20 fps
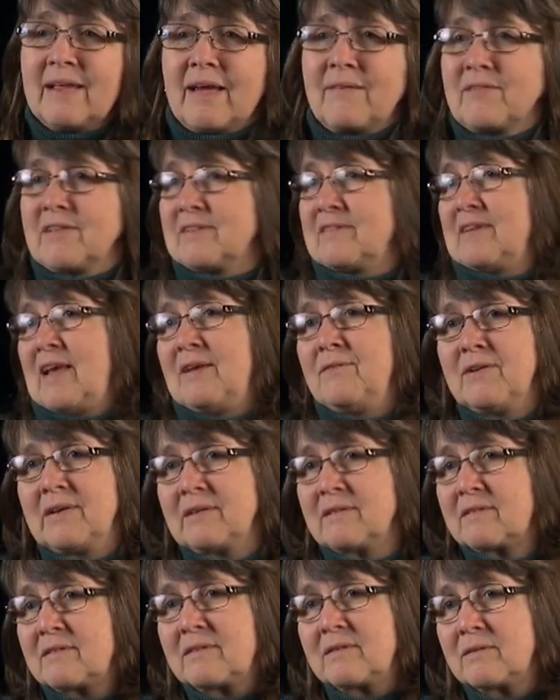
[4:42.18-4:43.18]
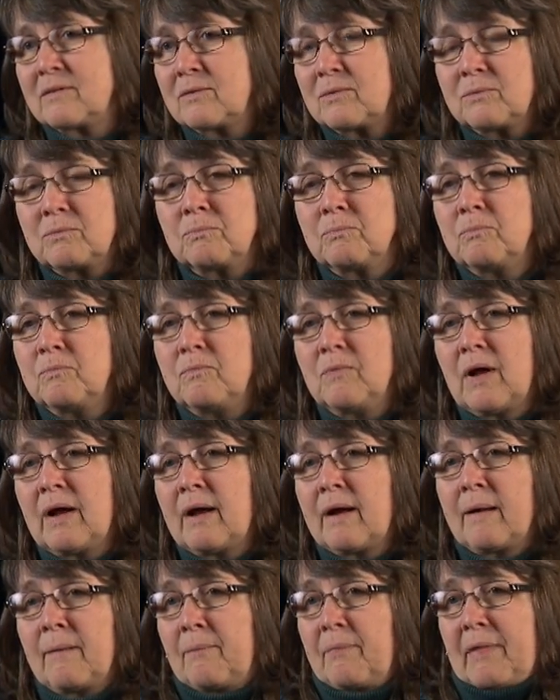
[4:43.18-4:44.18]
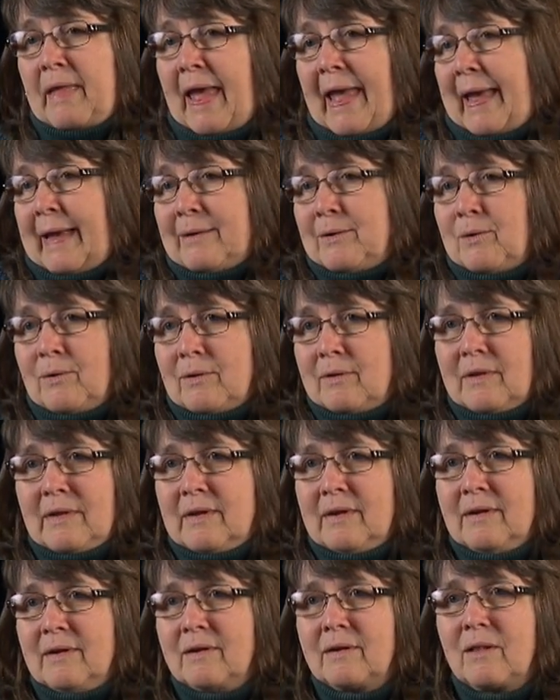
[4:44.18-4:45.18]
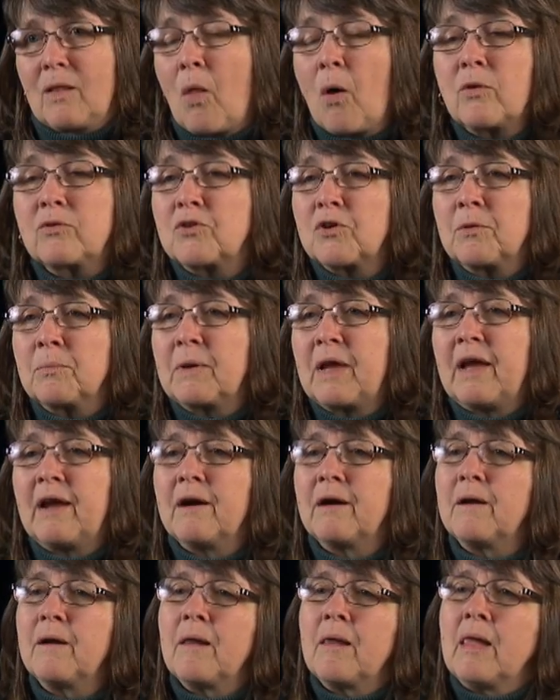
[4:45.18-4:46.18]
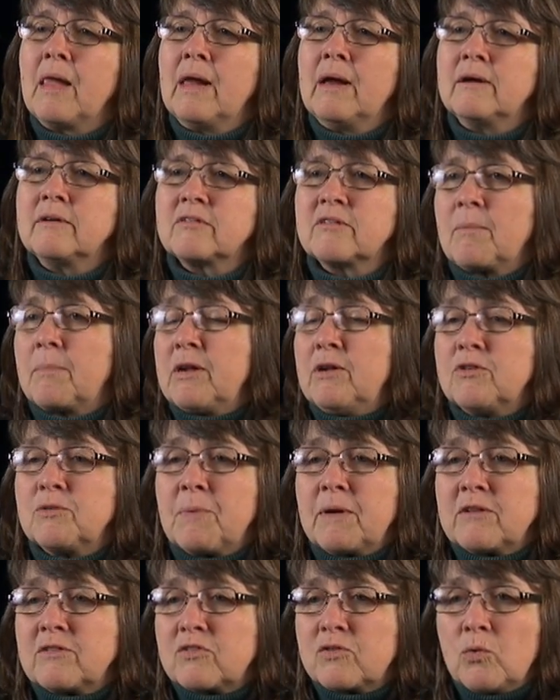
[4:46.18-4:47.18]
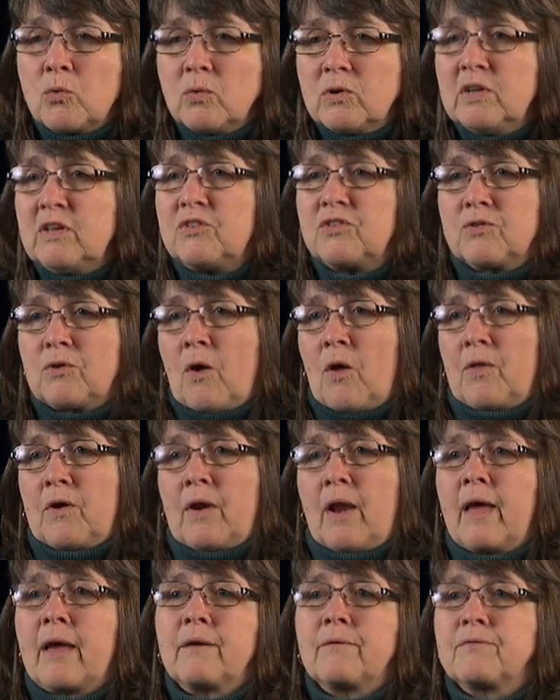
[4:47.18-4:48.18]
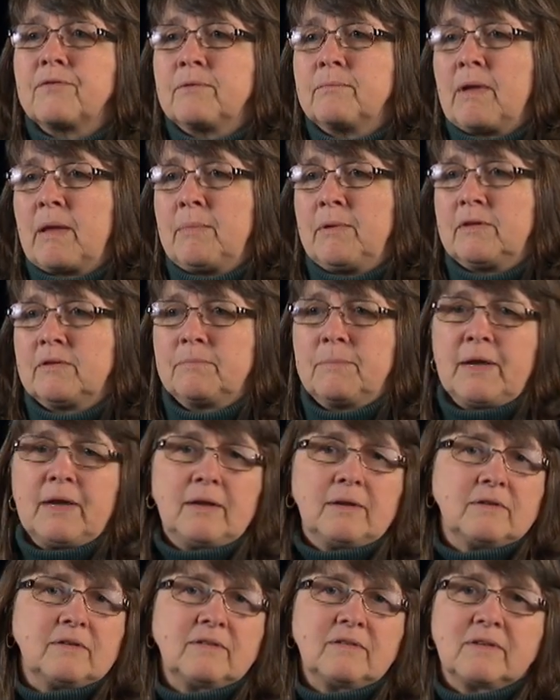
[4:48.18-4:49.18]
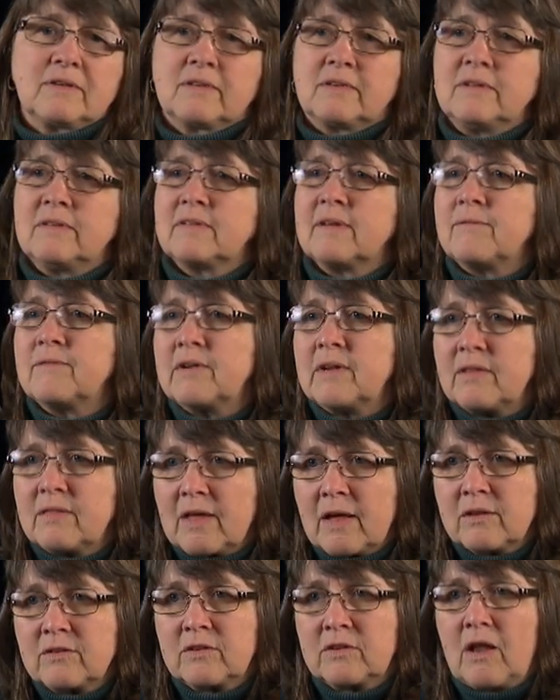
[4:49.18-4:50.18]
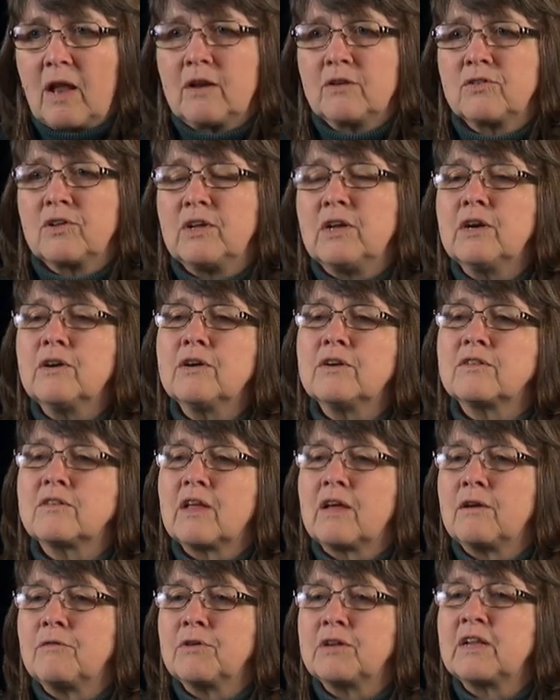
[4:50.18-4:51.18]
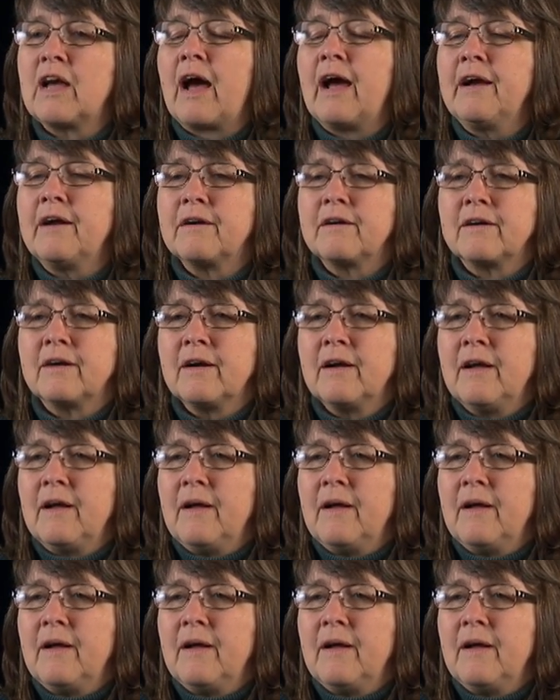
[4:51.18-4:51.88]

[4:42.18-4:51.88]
have the savings to handle long-term care. Somebody who's been a school teacher all their life and maybe has made $60,000, $70,000 a year as they retire,